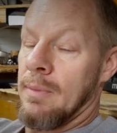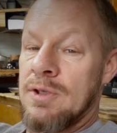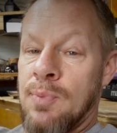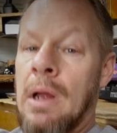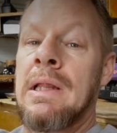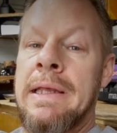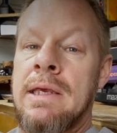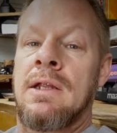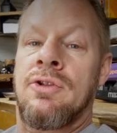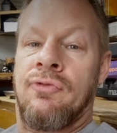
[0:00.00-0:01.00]
It's probably
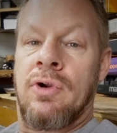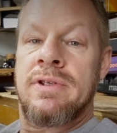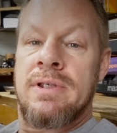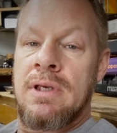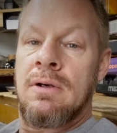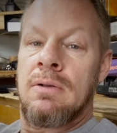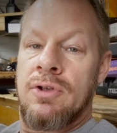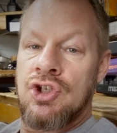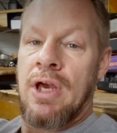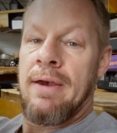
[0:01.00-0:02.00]
leaking at the front seal,
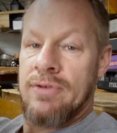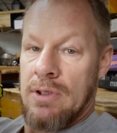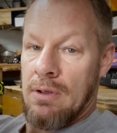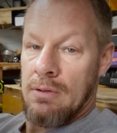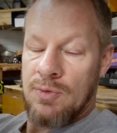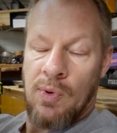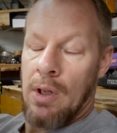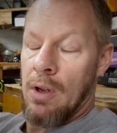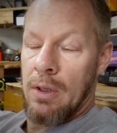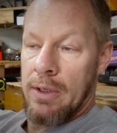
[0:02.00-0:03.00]
the shaft seal. It's
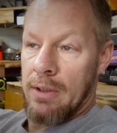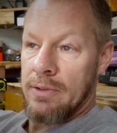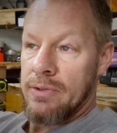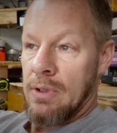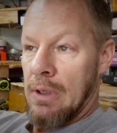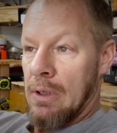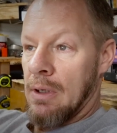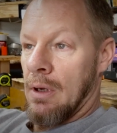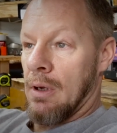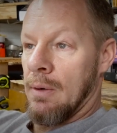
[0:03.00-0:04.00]
probably all it is.
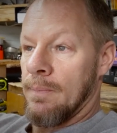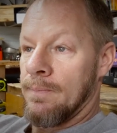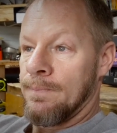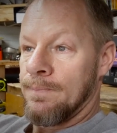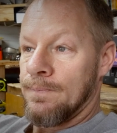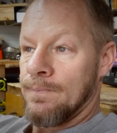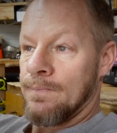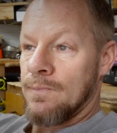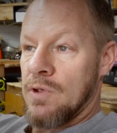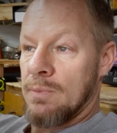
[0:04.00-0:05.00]
Um,
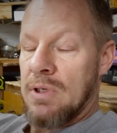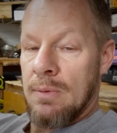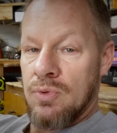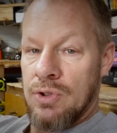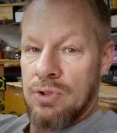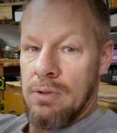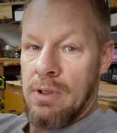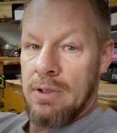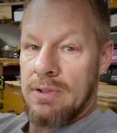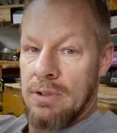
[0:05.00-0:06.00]
Sometimes when you do
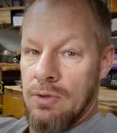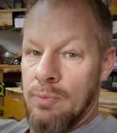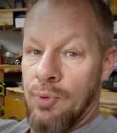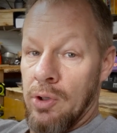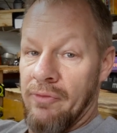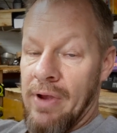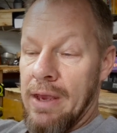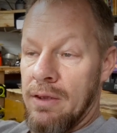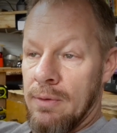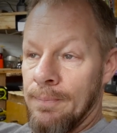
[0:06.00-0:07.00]
this and you pull a
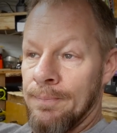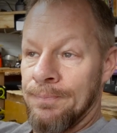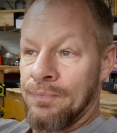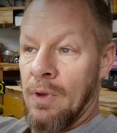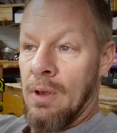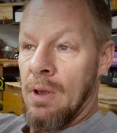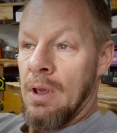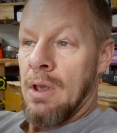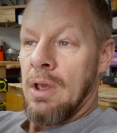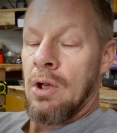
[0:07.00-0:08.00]
vacuum,
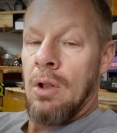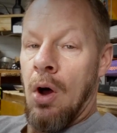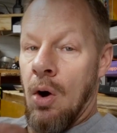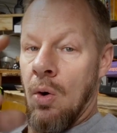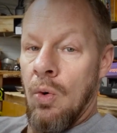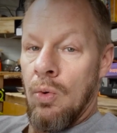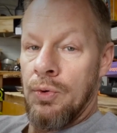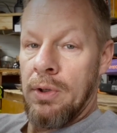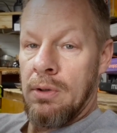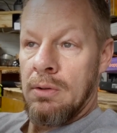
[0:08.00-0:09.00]
it'll
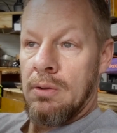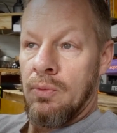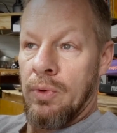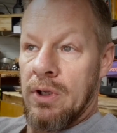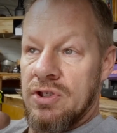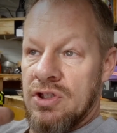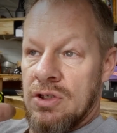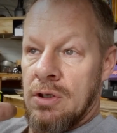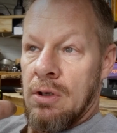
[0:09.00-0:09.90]
hold when it's